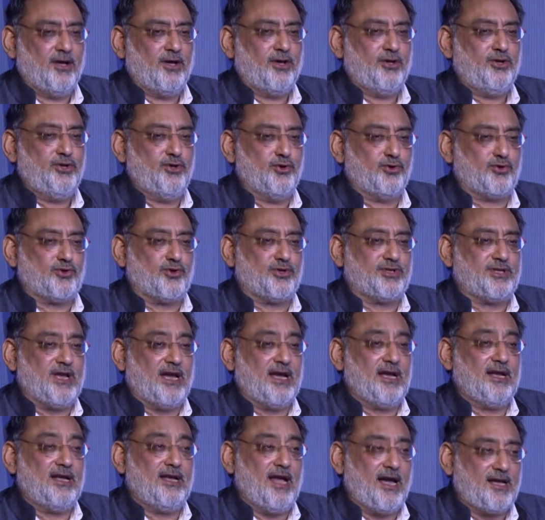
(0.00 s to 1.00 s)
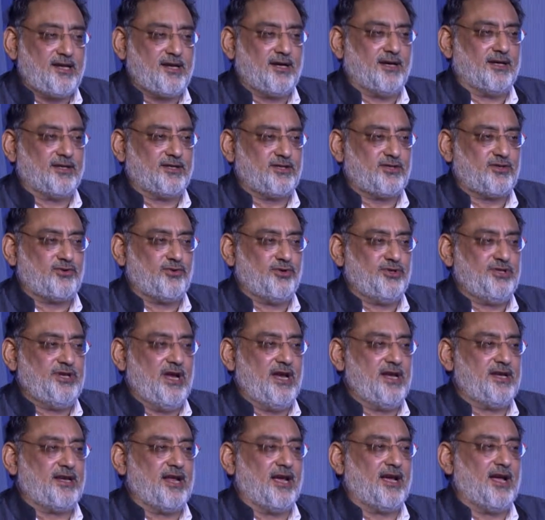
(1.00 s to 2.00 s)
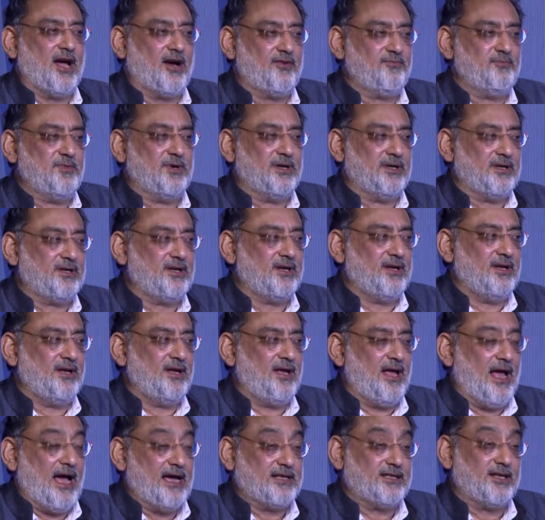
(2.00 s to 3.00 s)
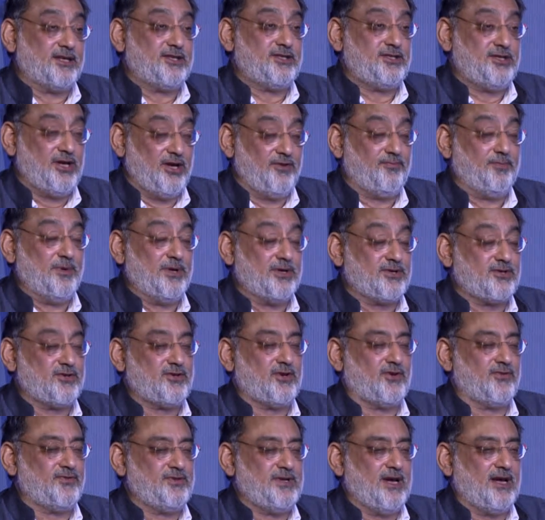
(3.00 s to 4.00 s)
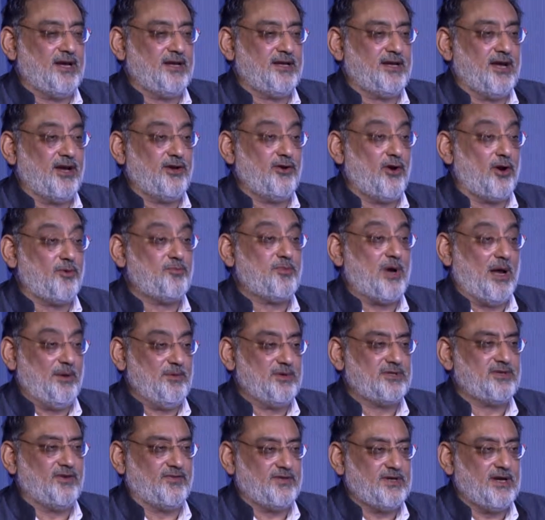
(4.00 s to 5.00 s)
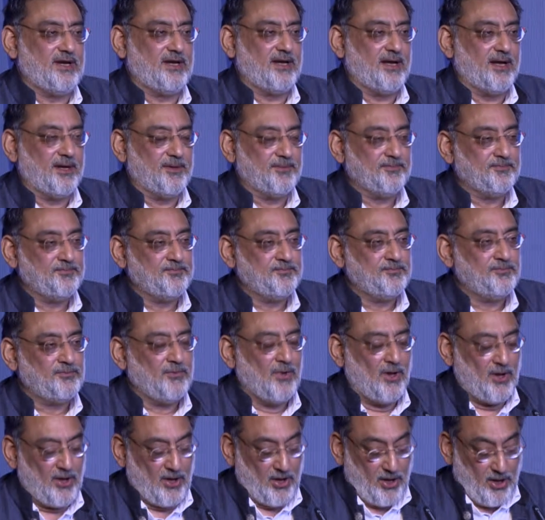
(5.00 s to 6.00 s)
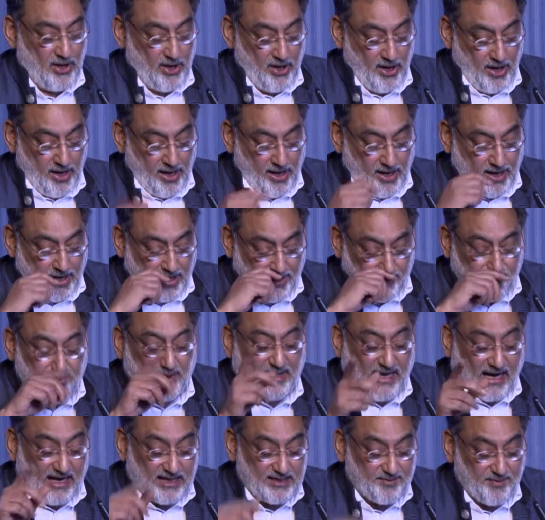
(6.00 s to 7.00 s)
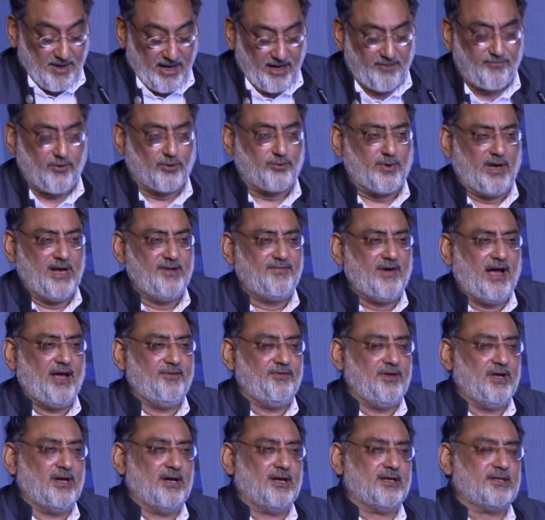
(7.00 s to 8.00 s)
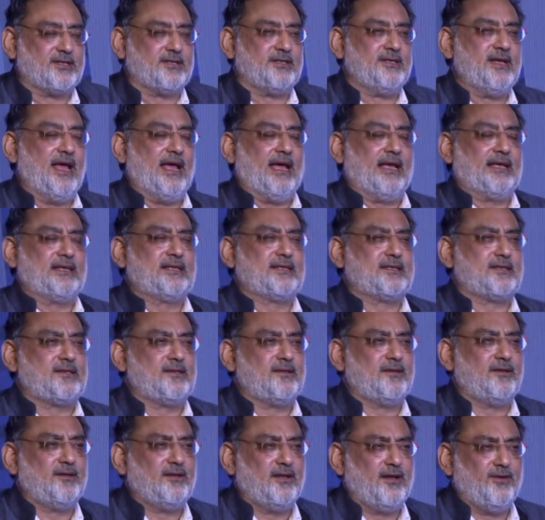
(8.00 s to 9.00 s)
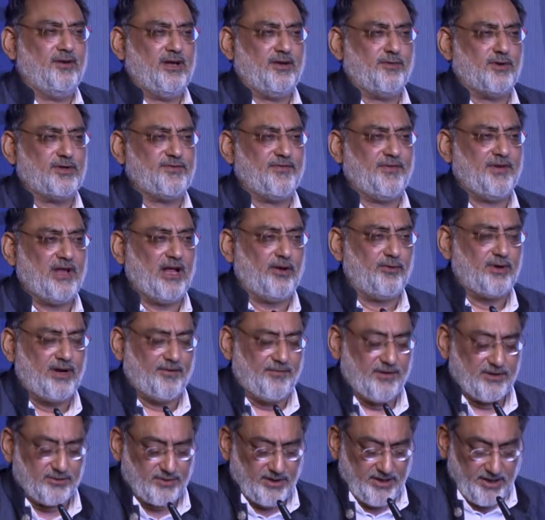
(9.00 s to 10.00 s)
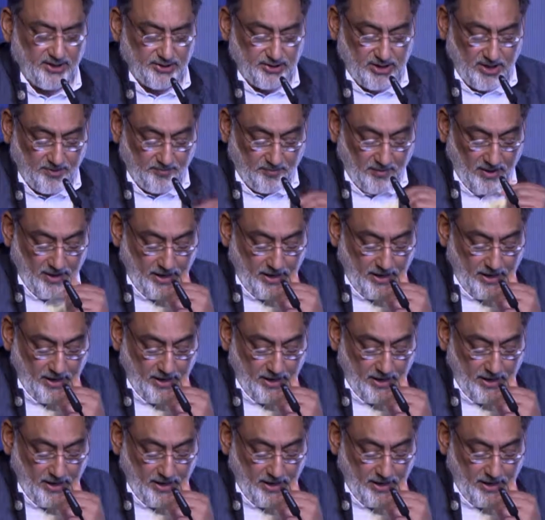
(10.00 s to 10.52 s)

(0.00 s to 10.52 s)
used to send letters to J&K government as the Chief Minister of J&K, not Prime Minister of J&K. Be that as it may, for 25 years next, it was without reference to leadership,